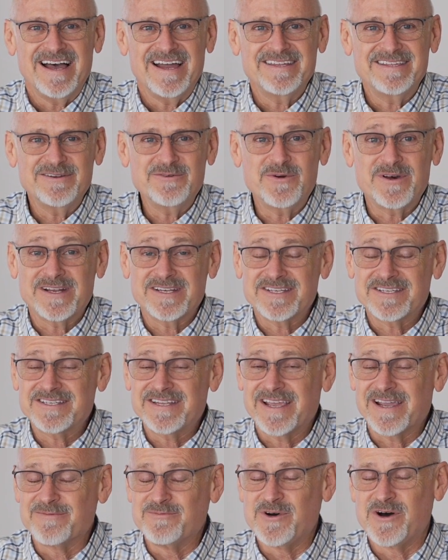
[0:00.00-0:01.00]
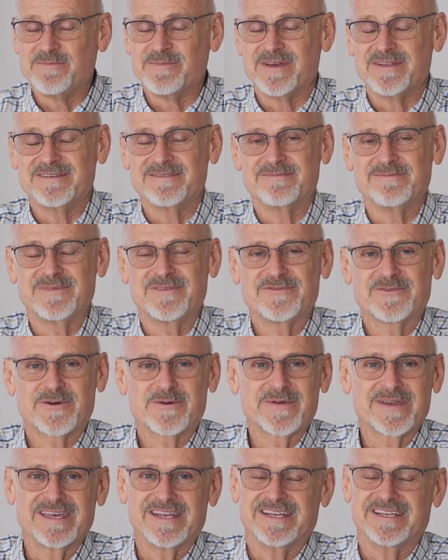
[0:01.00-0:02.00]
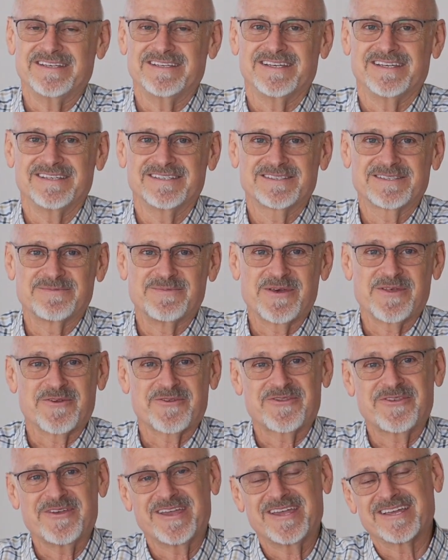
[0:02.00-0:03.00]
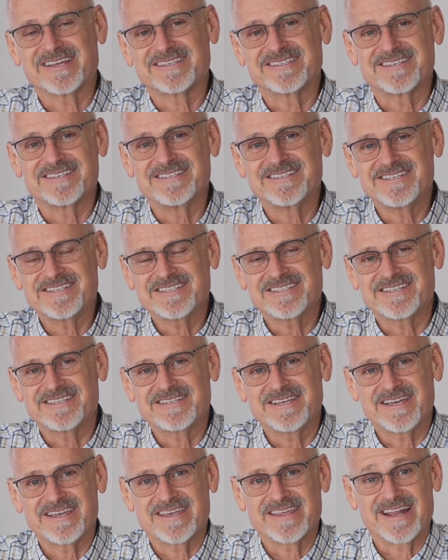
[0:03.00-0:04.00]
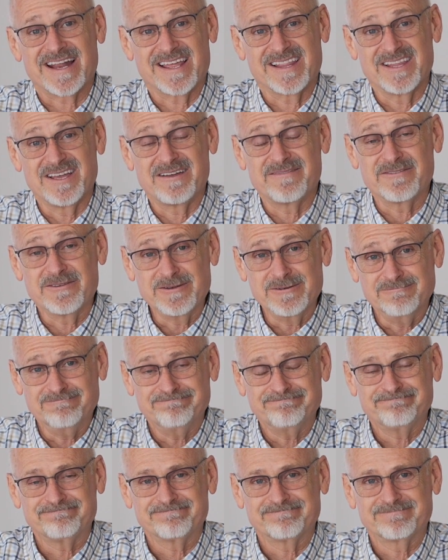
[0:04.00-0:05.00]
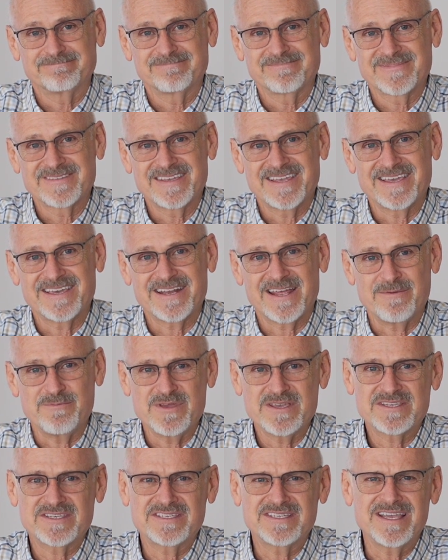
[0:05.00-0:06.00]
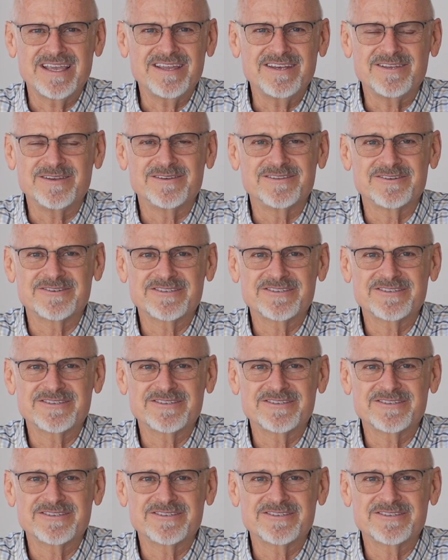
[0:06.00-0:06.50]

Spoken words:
I did want to just take a moment before we get into some other things and just to tell you that I love you and I miss seeing you.